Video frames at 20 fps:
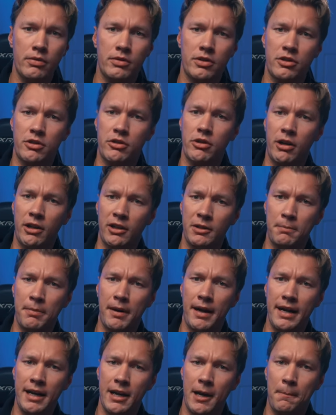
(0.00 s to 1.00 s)
start
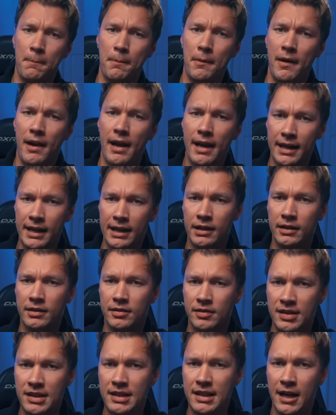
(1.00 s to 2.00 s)
by applying
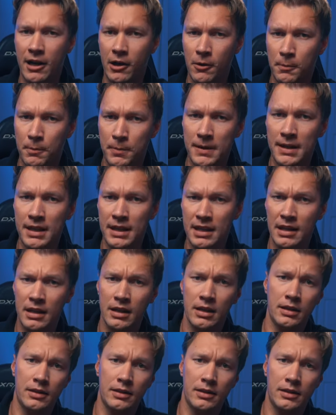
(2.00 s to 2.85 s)
DLP